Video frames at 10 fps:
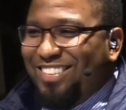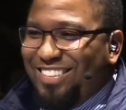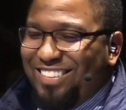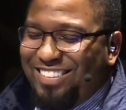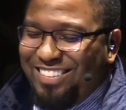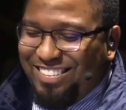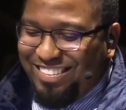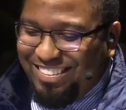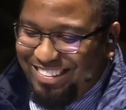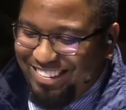
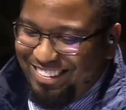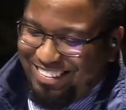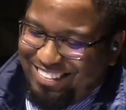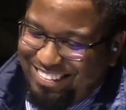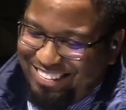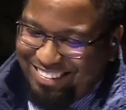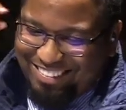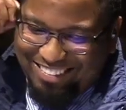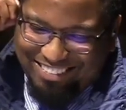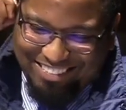
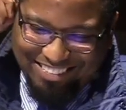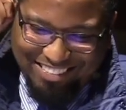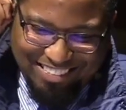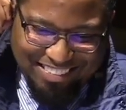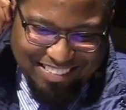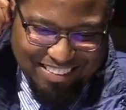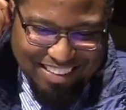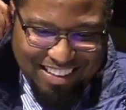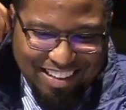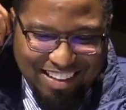
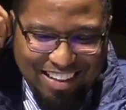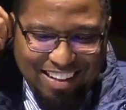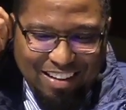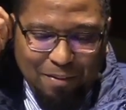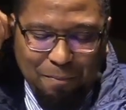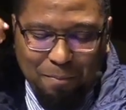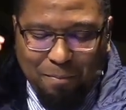Nothing is said.